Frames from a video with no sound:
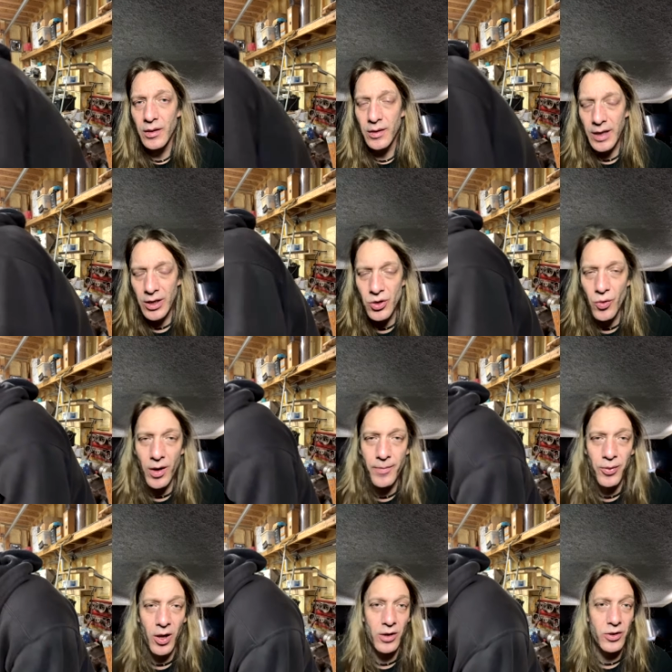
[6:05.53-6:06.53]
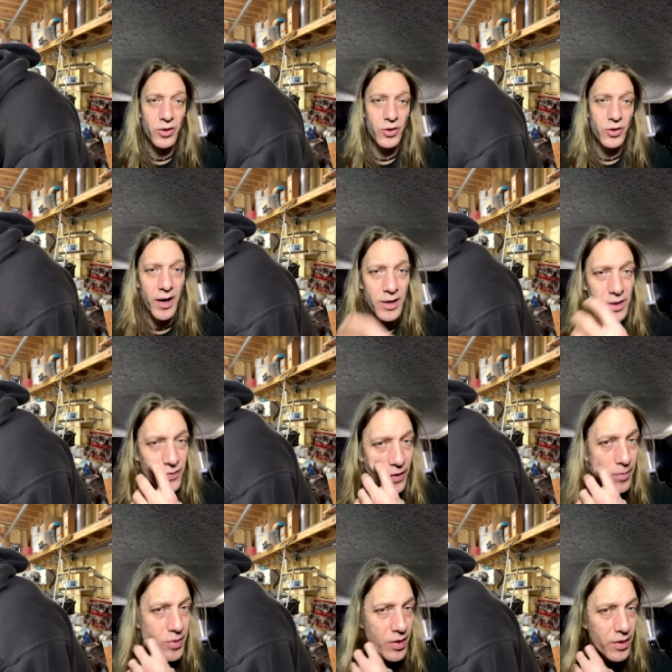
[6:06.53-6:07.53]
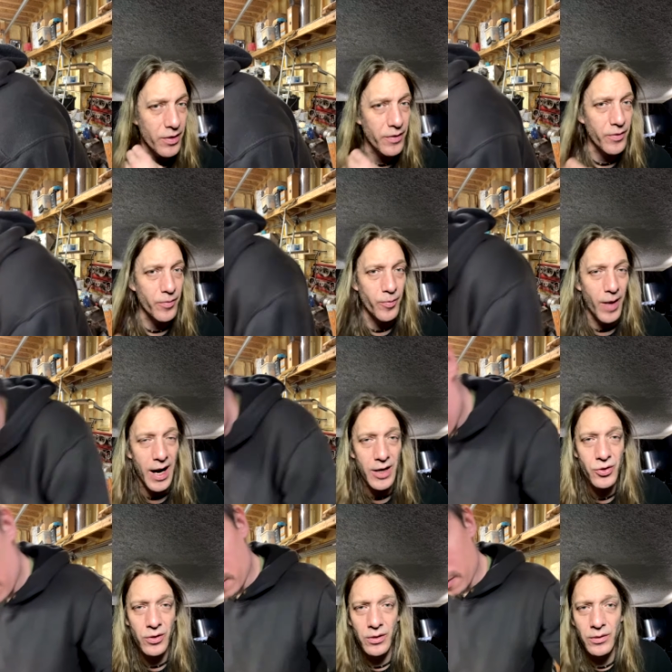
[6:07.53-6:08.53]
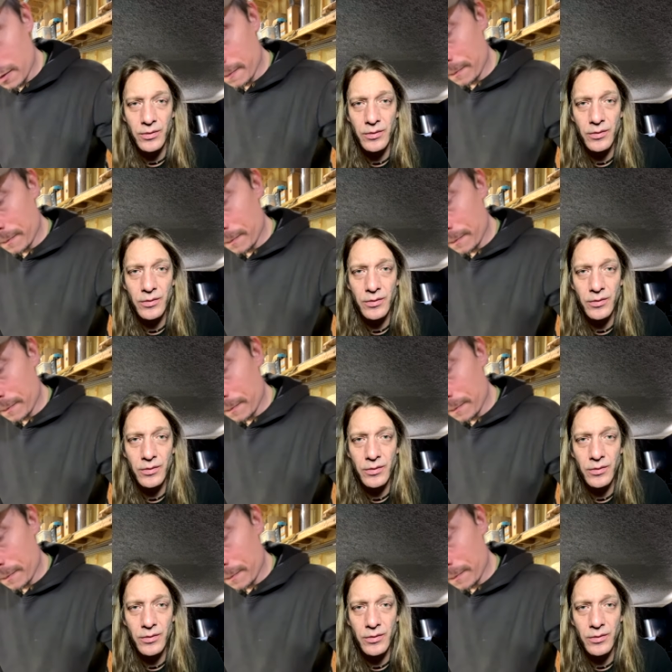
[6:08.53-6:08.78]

Can you unplug those wires from your module